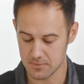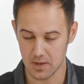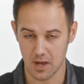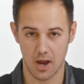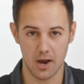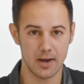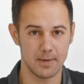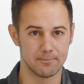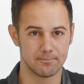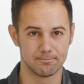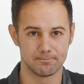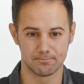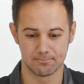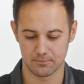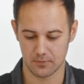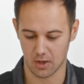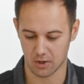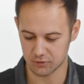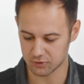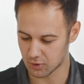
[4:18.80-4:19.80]
All right,
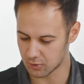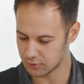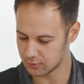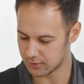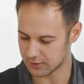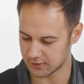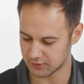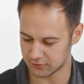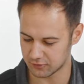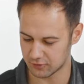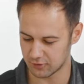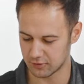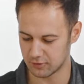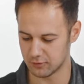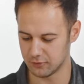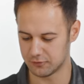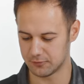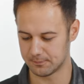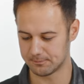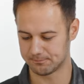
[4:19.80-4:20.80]
let's go into our initial
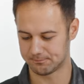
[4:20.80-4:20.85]
conclusion.